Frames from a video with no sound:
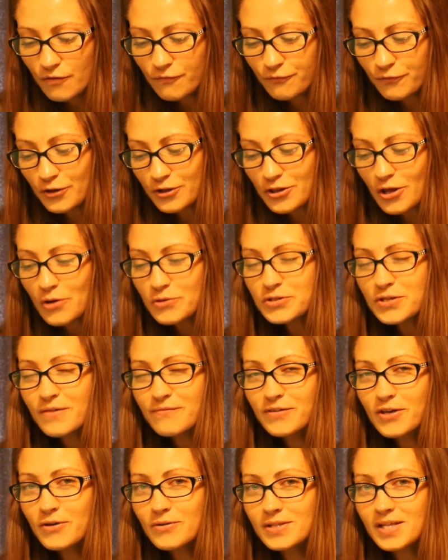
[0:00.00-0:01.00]
For those
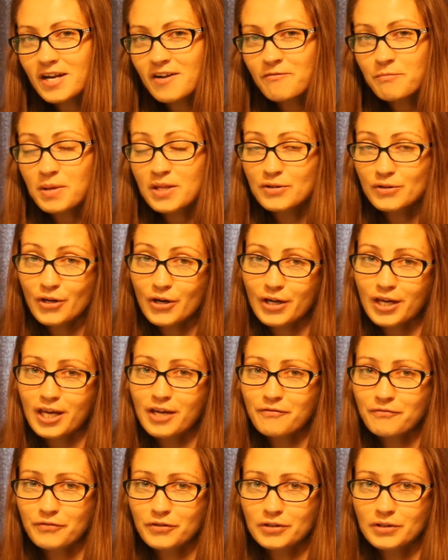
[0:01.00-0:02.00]
of you that have been
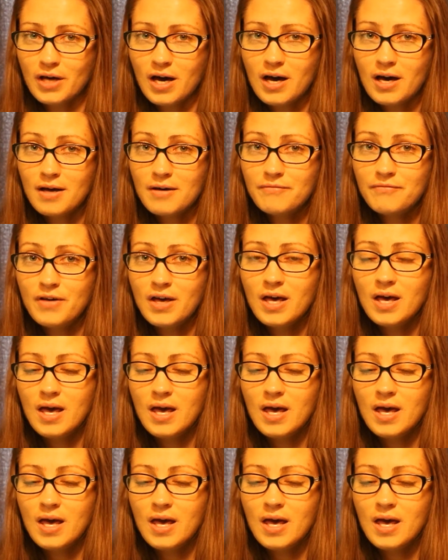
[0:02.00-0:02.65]
looking for love